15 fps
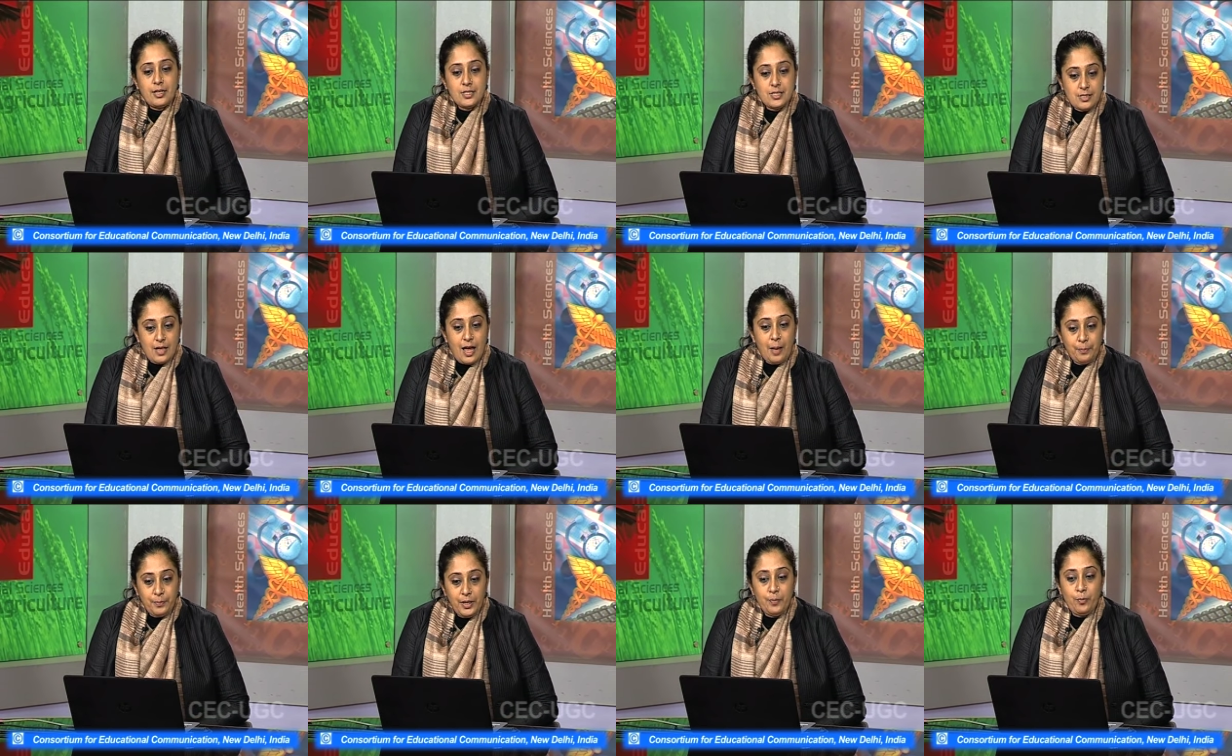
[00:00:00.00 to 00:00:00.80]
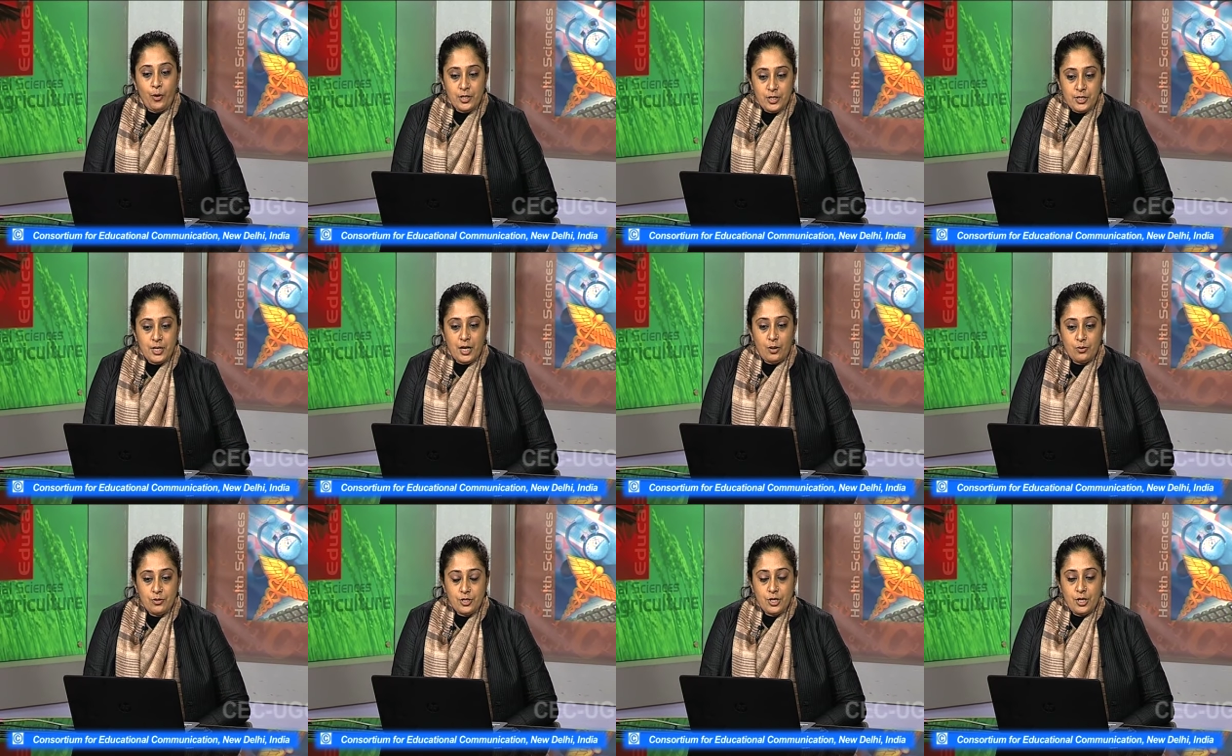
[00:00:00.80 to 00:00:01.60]
has aptly pointed
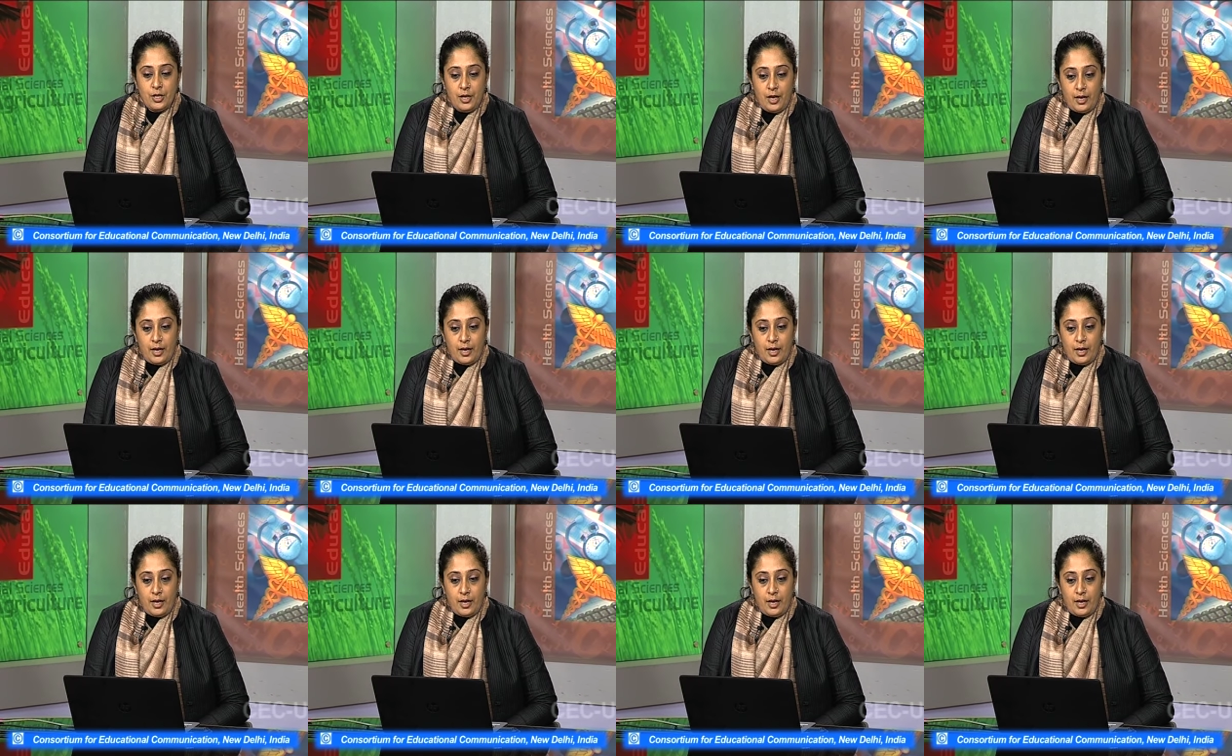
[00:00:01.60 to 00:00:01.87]
out,